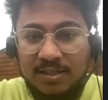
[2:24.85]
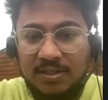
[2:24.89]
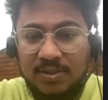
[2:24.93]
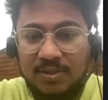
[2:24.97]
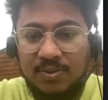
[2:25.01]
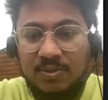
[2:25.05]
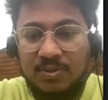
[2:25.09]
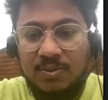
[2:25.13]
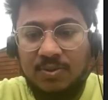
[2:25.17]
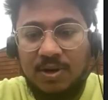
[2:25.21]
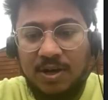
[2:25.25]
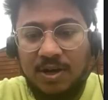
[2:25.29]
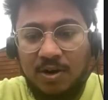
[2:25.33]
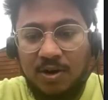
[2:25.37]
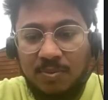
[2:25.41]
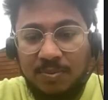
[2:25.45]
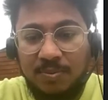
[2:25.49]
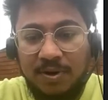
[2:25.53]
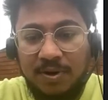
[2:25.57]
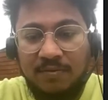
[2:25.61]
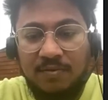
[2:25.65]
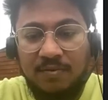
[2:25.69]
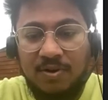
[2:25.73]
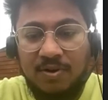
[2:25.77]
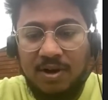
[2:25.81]
So I
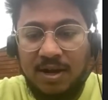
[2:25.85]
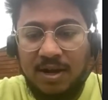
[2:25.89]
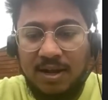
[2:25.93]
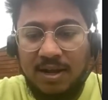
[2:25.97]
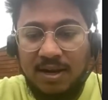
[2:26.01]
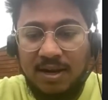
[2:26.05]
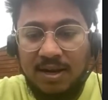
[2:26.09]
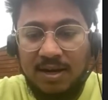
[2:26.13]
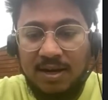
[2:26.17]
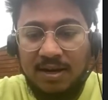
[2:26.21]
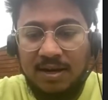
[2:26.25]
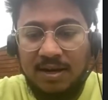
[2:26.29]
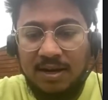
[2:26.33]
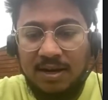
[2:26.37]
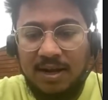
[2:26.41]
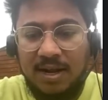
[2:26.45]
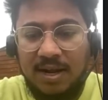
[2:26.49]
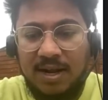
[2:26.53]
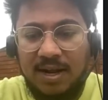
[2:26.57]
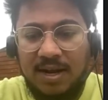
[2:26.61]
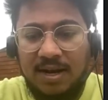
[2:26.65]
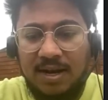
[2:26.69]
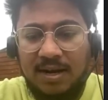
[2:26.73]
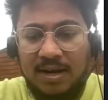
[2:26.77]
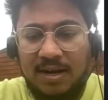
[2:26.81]
opted for Ireland,
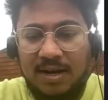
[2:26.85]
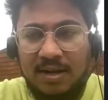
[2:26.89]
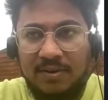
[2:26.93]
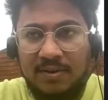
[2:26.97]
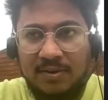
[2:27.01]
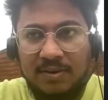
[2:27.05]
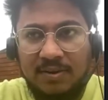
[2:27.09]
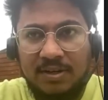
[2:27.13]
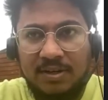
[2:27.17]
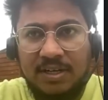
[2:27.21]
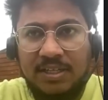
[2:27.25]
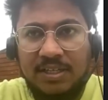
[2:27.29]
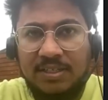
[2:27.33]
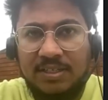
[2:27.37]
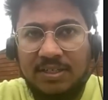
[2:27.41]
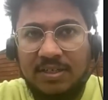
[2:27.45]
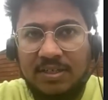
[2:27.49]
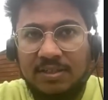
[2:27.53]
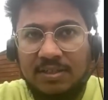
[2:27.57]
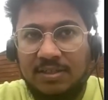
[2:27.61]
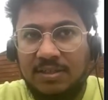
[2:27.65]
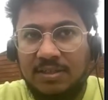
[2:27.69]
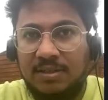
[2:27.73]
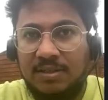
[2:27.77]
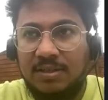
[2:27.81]
and I
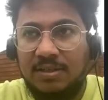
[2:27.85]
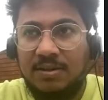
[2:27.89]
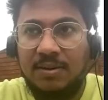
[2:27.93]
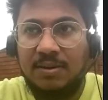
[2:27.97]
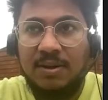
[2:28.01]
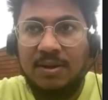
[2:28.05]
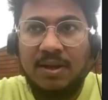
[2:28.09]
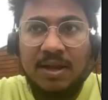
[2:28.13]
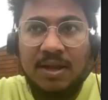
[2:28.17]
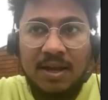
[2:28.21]
researched the